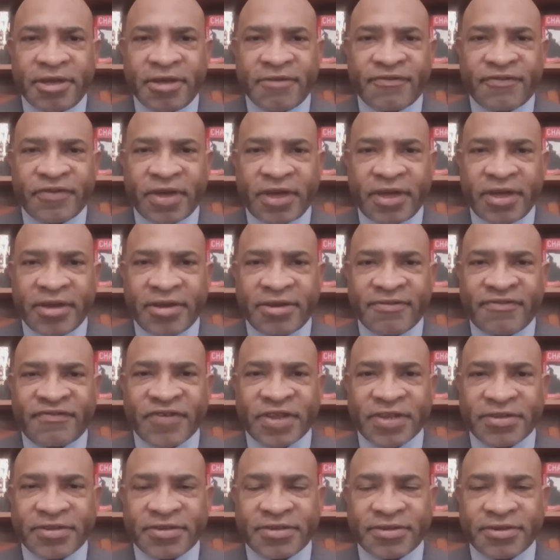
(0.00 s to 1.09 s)
if a
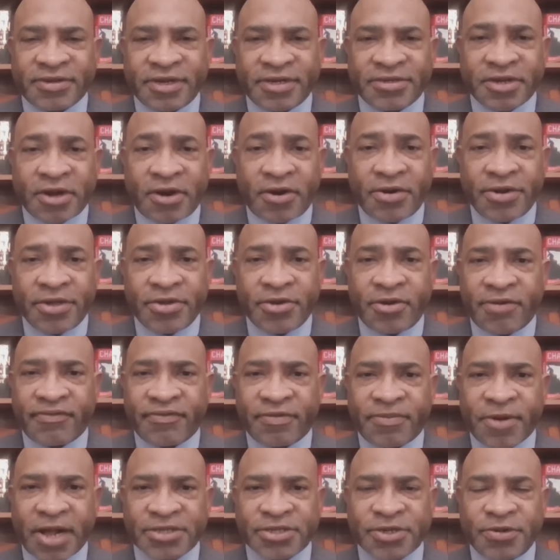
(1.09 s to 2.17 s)
defense attorney or
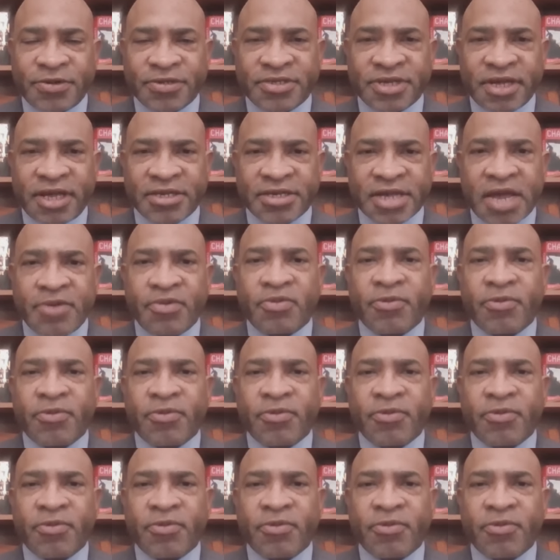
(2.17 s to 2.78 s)
if a prosecutor says,